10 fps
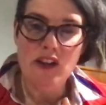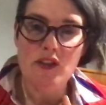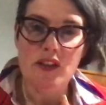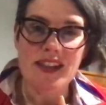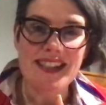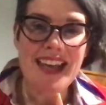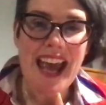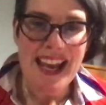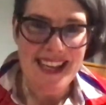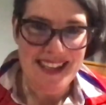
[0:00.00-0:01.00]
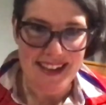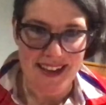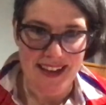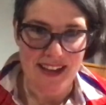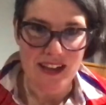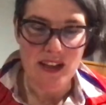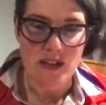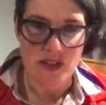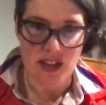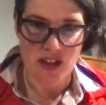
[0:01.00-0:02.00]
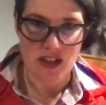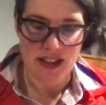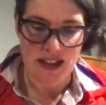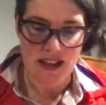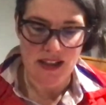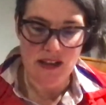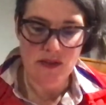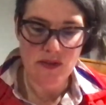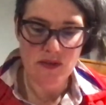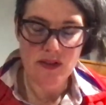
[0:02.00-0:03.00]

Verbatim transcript: for the taking of such leave